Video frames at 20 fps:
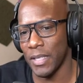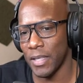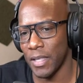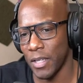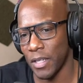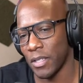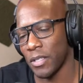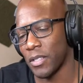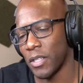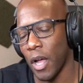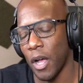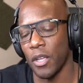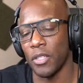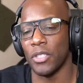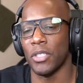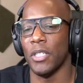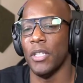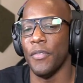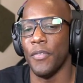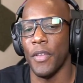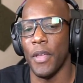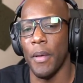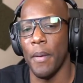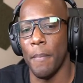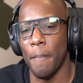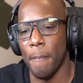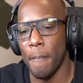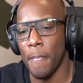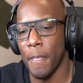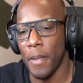the nostalgia of
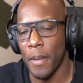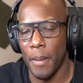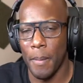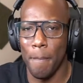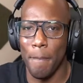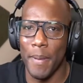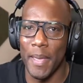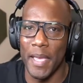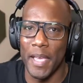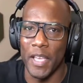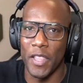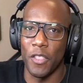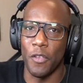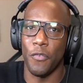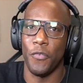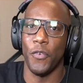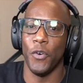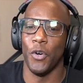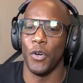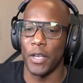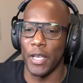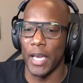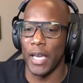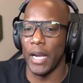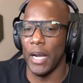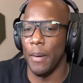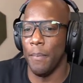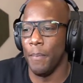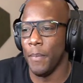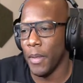him being in the full
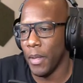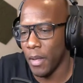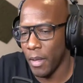getup